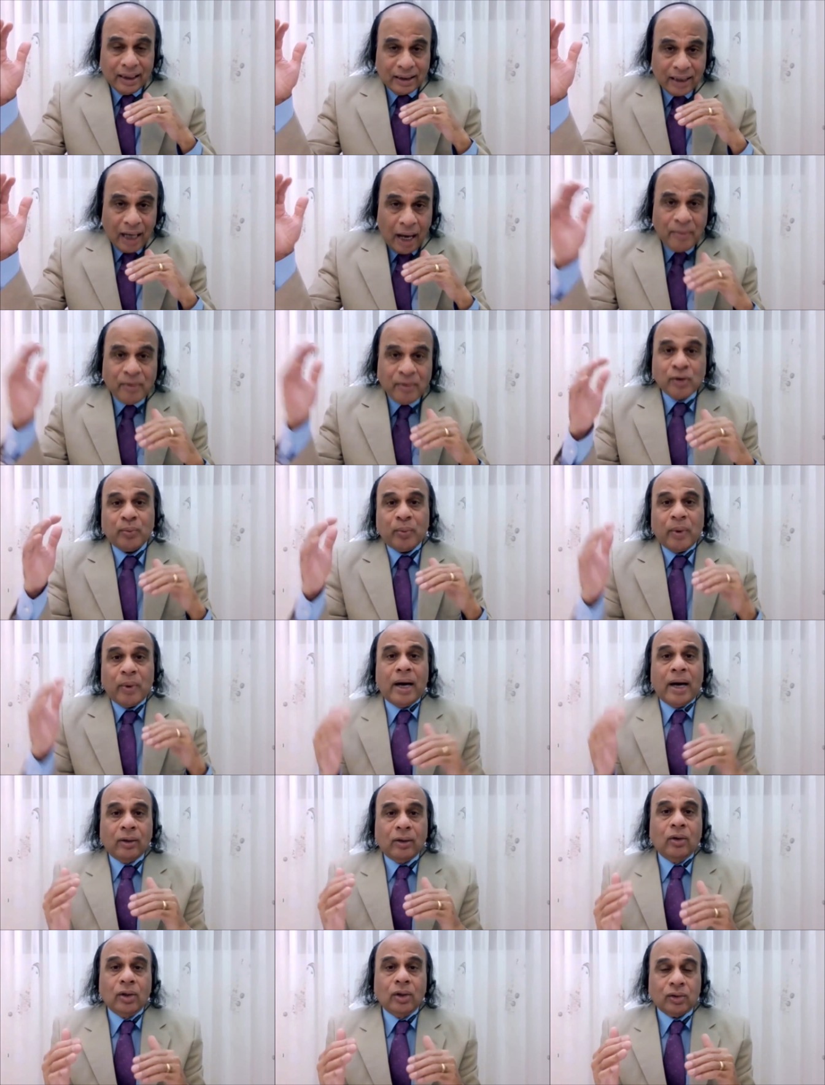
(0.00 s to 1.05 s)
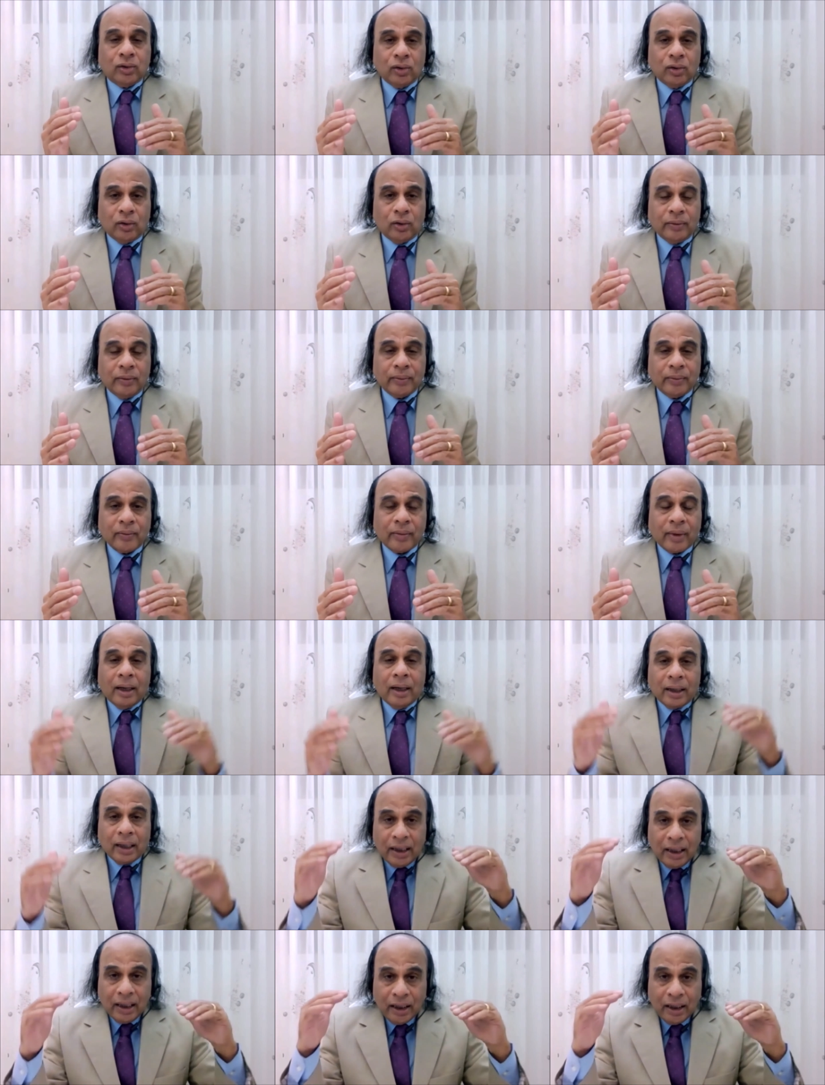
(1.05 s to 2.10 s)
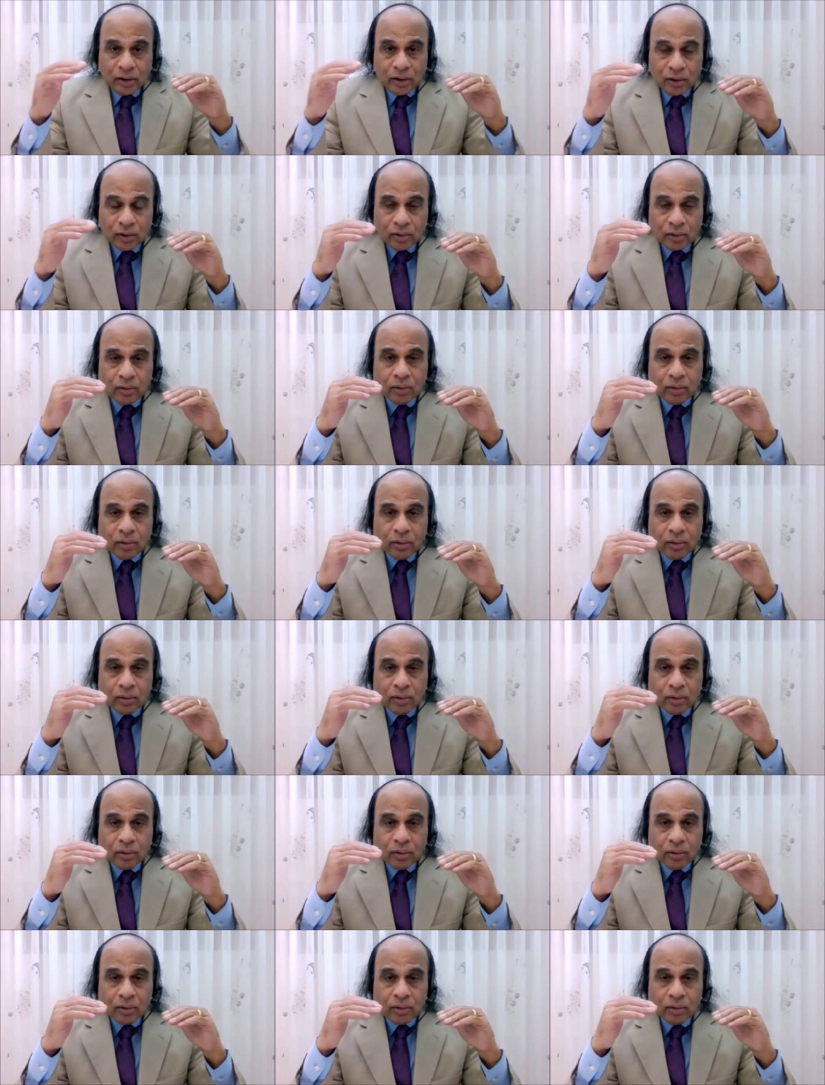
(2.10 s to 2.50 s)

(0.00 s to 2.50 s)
the time span also related